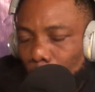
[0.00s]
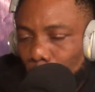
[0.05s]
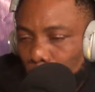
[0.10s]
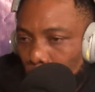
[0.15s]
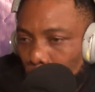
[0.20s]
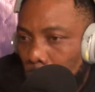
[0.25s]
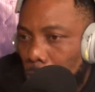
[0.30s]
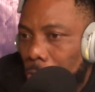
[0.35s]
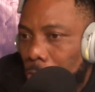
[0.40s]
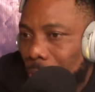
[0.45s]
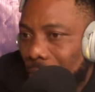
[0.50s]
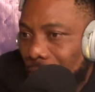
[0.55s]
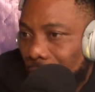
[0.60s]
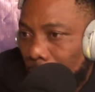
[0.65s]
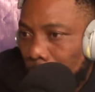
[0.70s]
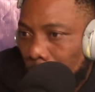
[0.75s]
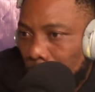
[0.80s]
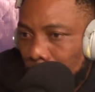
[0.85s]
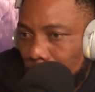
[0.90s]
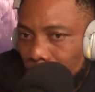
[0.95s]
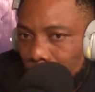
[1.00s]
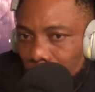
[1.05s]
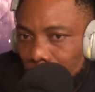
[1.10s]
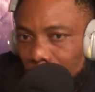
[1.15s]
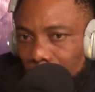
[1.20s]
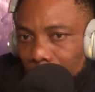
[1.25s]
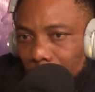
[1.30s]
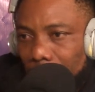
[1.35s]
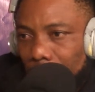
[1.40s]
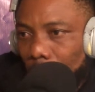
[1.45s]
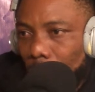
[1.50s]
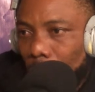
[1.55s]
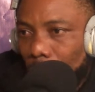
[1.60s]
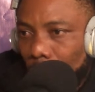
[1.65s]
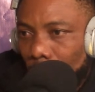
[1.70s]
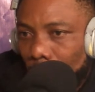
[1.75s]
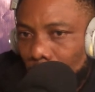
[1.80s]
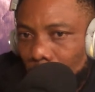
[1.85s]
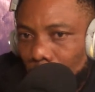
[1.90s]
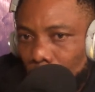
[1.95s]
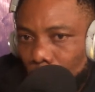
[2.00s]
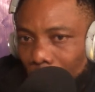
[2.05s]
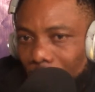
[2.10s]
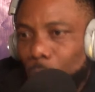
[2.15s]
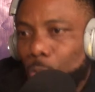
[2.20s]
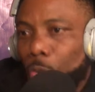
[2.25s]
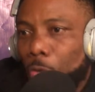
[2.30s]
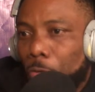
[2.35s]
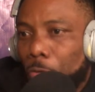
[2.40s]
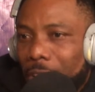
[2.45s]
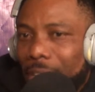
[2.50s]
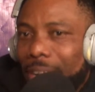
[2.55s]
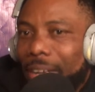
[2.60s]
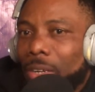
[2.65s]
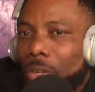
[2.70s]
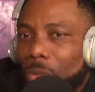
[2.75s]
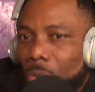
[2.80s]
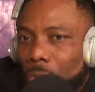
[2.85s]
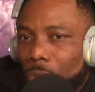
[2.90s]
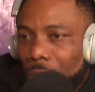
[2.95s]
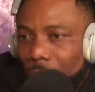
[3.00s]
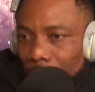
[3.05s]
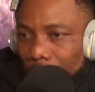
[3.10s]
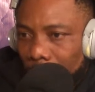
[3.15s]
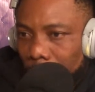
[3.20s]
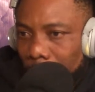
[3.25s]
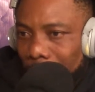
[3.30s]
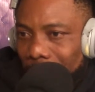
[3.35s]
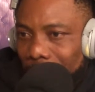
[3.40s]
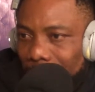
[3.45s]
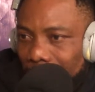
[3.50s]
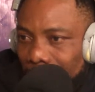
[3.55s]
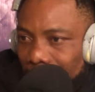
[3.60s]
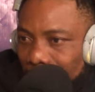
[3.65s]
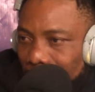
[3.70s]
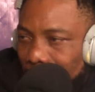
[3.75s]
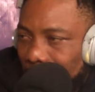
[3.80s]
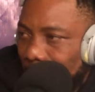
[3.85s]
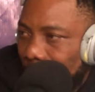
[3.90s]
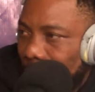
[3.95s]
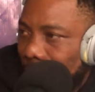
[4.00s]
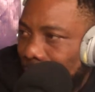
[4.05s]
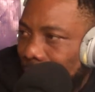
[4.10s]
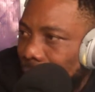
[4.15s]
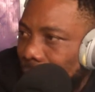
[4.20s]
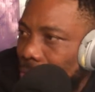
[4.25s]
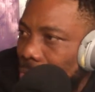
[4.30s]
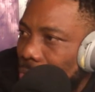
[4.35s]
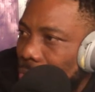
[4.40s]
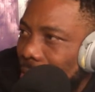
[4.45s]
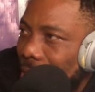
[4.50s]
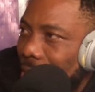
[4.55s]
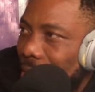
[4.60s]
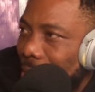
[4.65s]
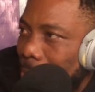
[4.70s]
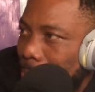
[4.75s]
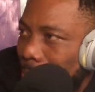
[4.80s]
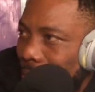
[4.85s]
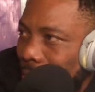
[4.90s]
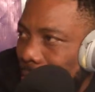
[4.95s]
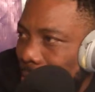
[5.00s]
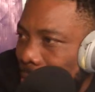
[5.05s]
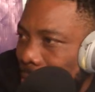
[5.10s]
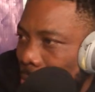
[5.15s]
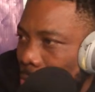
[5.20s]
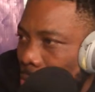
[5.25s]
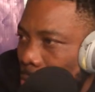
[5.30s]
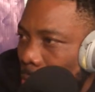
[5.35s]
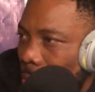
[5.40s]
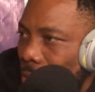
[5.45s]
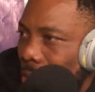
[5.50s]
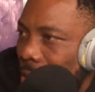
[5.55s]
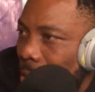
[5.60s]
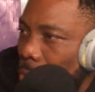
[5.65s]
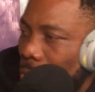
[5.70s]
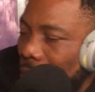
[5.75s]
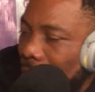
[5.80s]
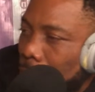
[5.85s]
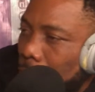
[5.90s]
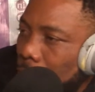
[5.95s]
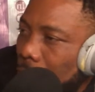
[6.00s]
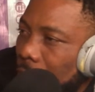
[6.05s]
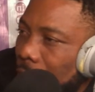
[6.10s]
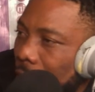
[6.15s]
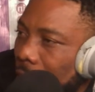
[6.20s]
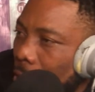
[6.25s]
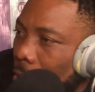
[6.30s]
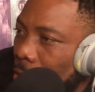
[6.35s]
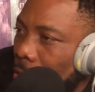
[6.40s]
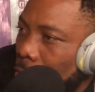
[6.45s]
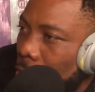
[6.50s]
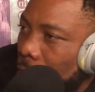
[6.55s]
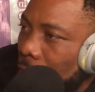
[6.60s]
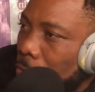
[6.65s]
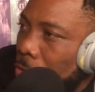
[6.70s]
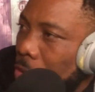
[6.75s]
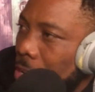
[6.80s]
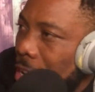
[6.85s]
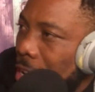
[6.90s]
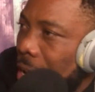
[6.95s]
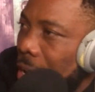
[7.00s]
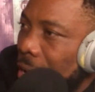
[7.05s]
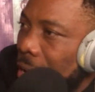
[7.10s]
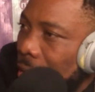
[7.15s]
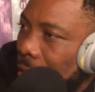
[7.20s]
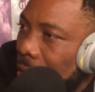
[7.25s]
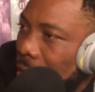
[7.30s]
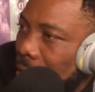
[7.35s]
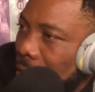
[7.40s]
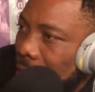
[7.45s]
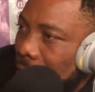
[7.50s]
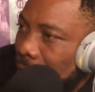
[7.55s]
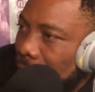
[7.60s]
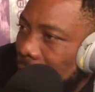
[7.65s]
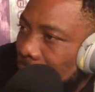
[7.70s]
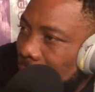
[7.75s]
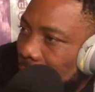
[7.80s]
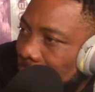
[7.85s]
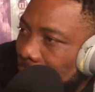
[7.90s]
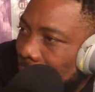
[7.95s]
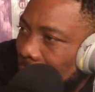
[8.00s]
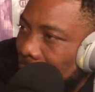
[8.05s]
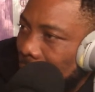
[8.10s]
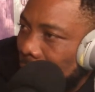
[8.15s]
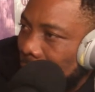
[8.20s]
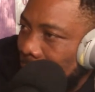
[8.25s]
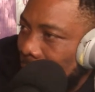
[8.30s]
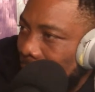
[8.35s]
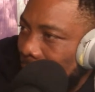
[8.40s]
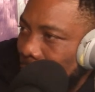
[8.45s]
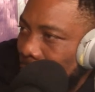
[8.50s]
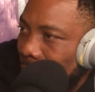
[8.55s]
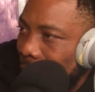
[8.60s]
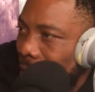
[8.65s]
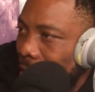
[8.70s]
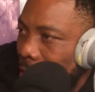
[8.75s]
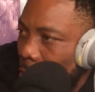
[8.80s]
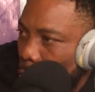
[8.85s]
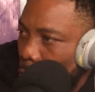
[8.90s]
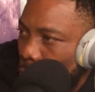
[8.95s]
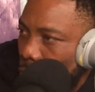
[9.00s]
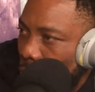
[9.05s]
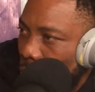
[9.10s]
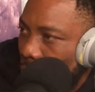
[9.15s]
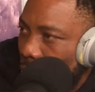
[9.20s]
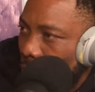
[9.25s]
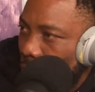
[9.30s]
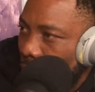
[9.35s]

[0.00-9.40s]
to prove himself, try to find out who the person is. How do you think the person? They will give you they will give you their lifestyle that you want.